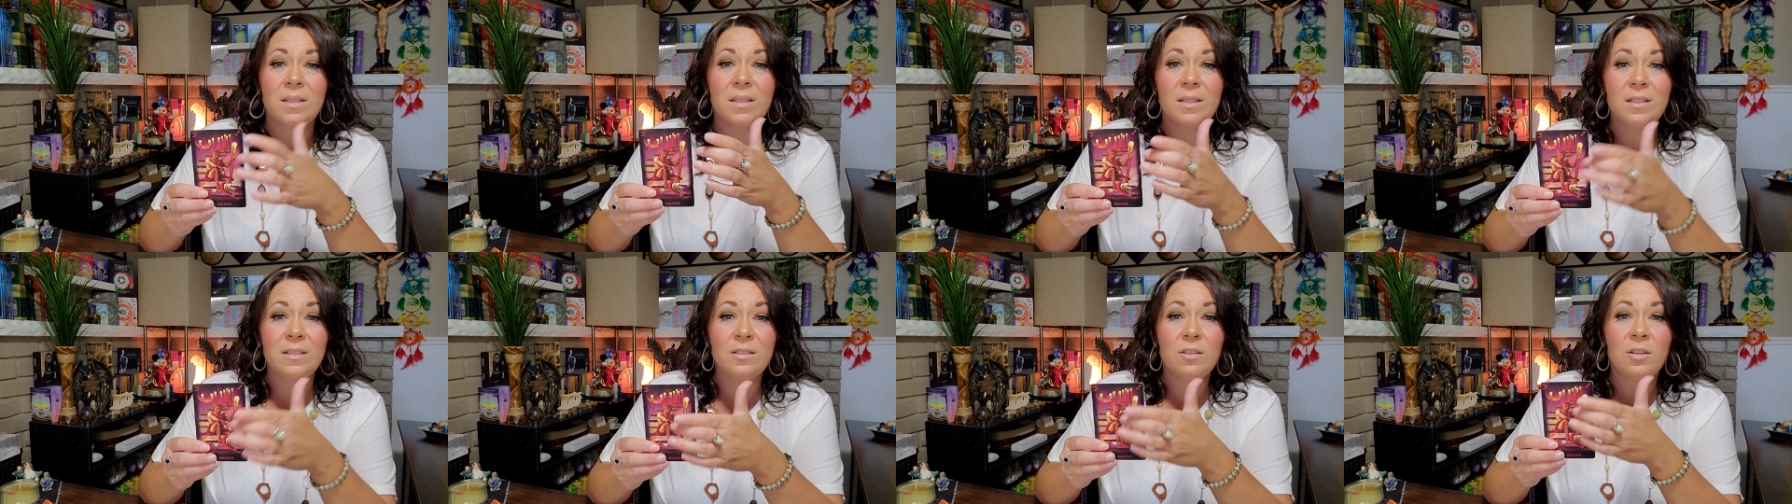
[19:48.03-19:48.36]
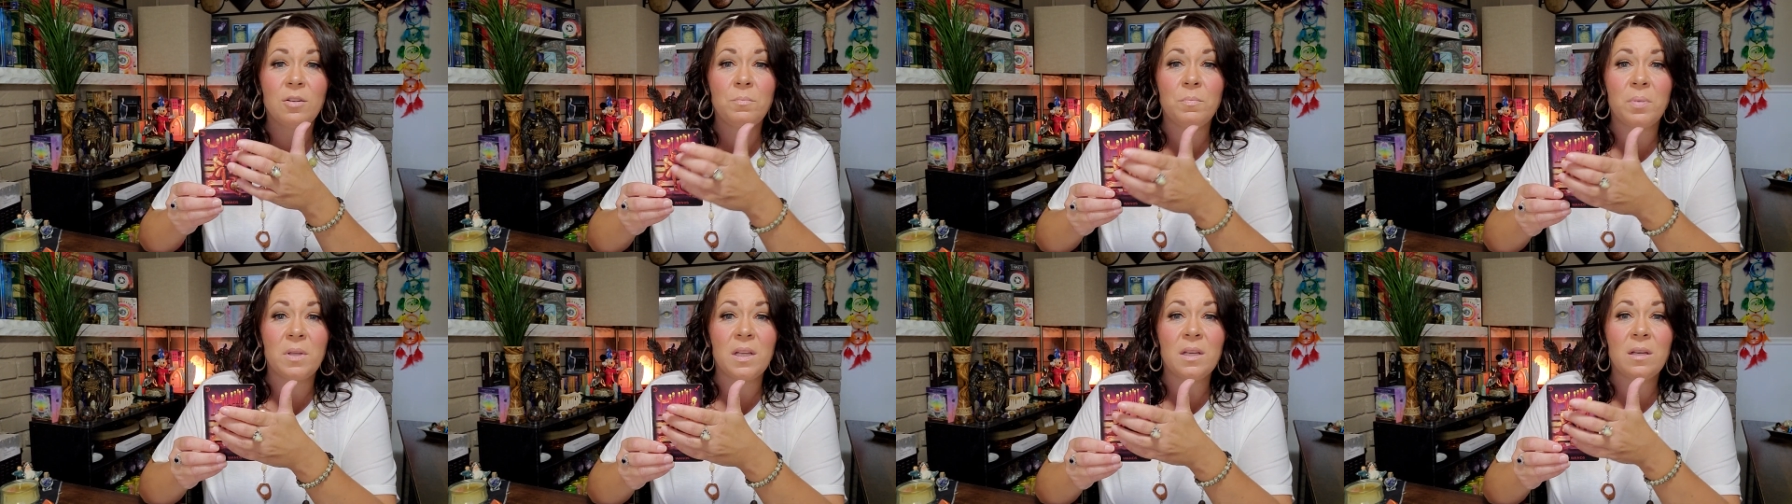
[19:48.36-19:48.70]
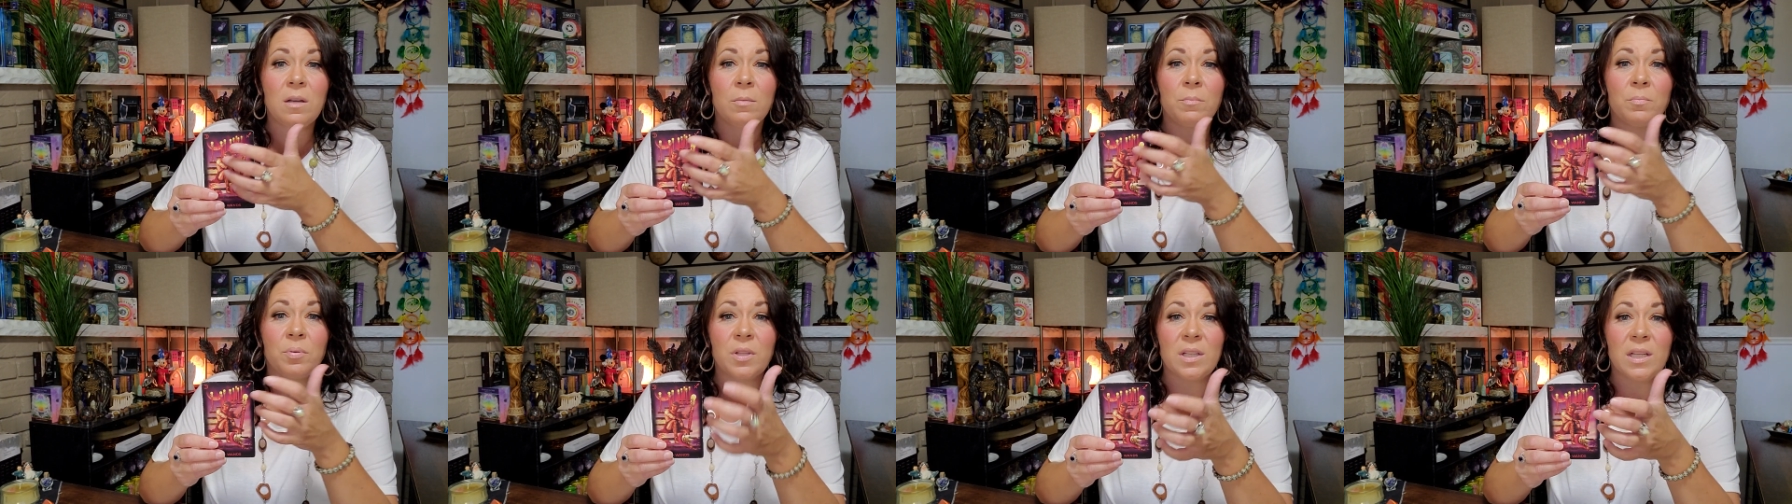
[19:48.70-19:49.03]
This could be
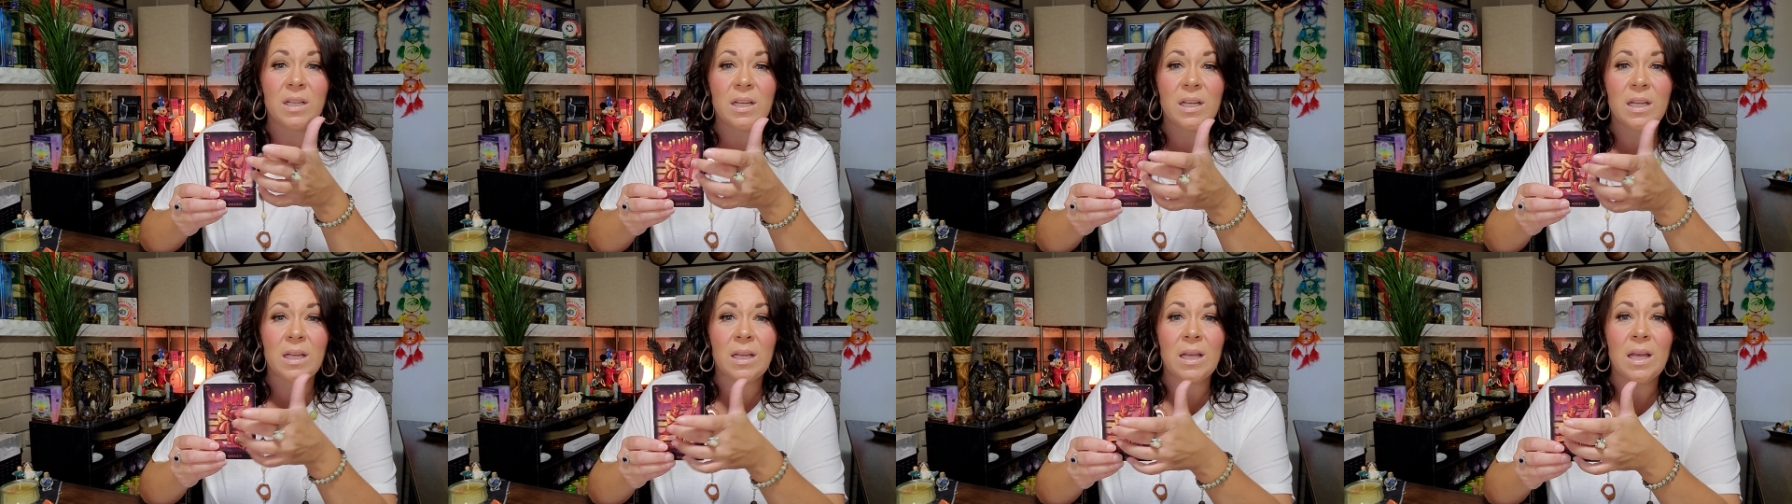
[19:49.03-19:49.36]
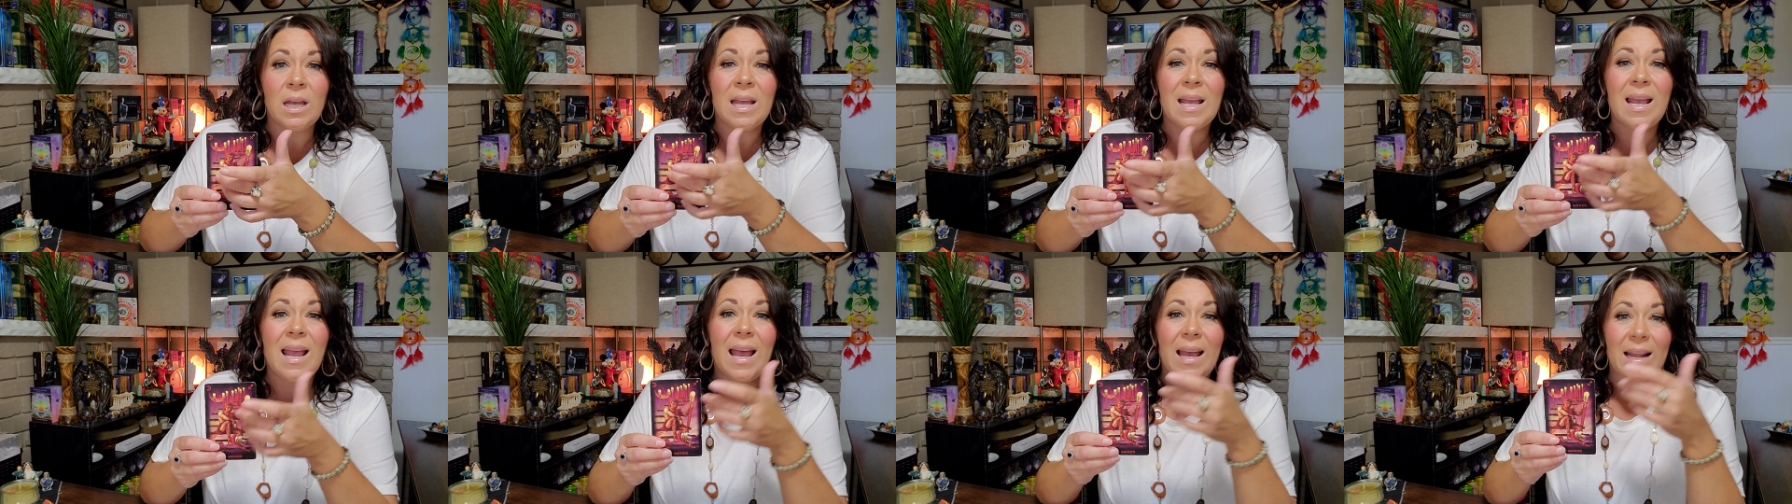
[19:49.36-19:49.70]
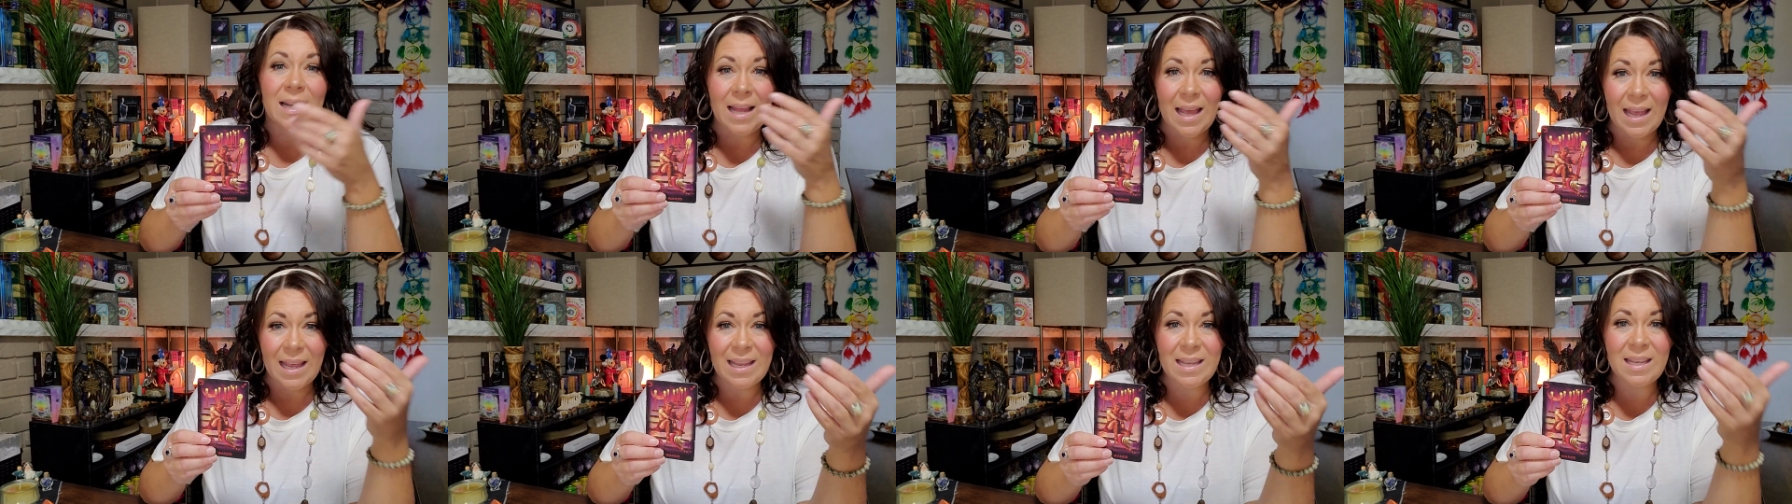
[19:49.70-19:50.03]
completing
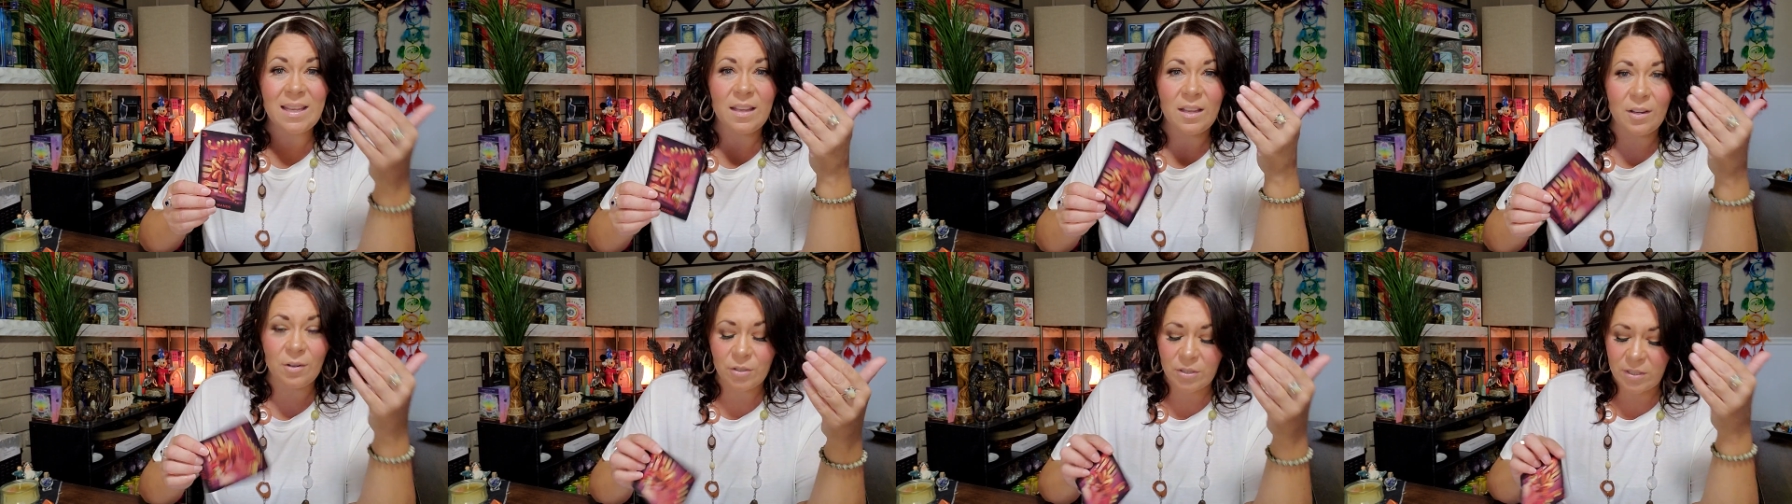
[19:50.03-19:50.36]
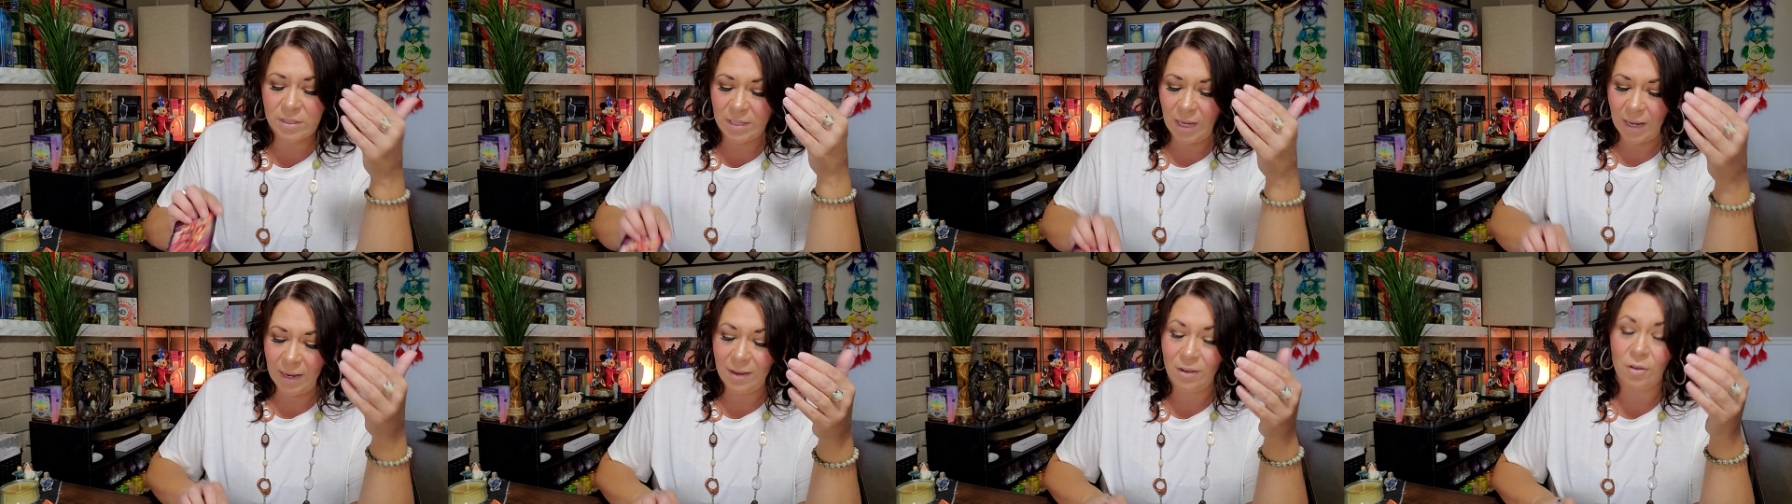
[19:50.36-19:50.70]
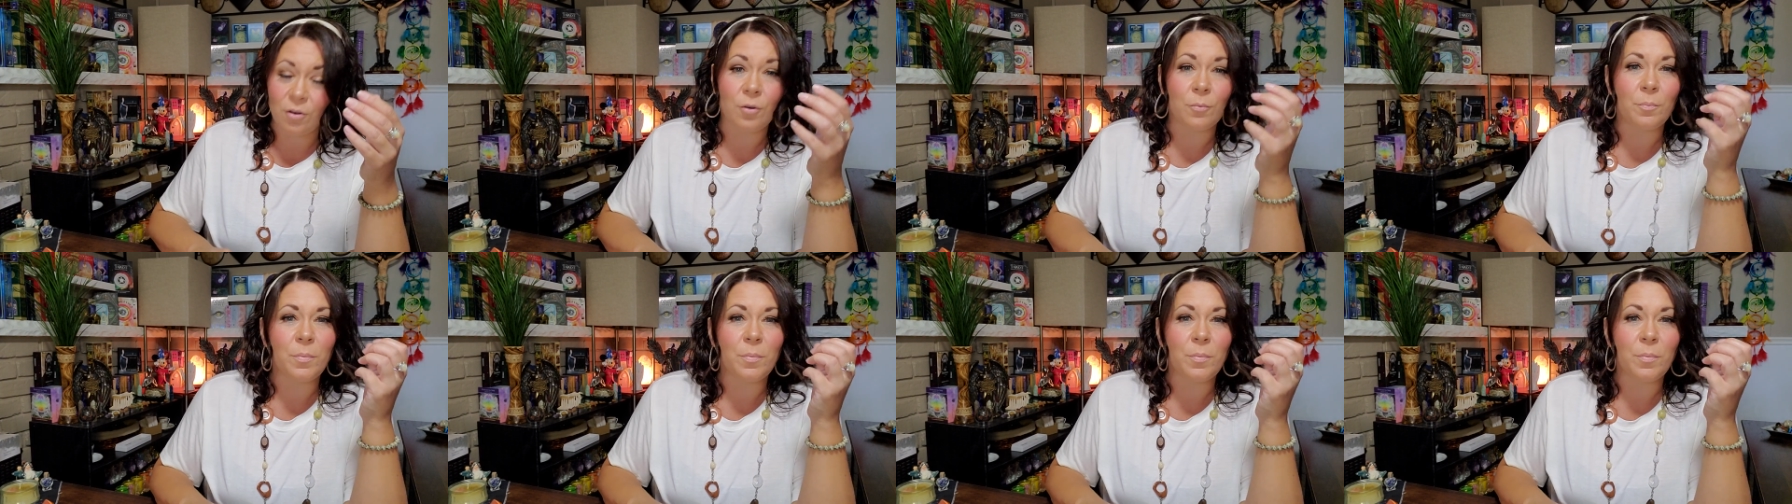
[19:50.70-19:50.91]
an eight-year cycle,